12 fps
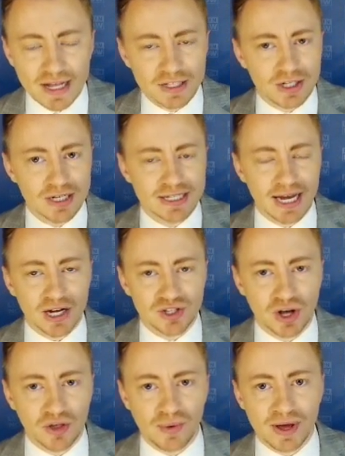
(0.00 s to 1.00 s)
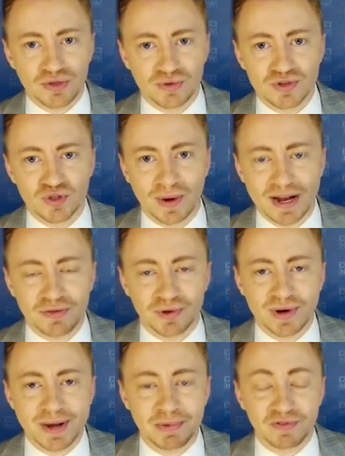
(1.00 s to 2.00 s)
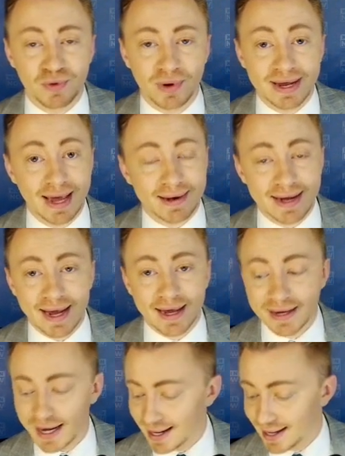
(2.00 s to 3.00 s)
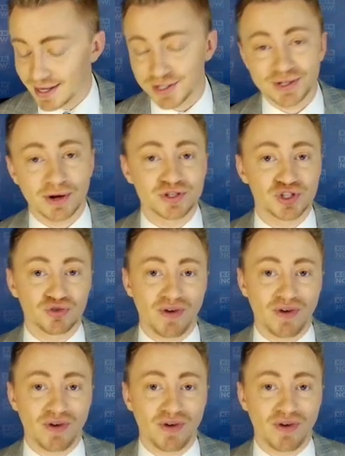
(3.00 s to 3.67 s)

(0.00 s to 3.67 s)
That's going to take us all the way through 2030 before yet again it starts to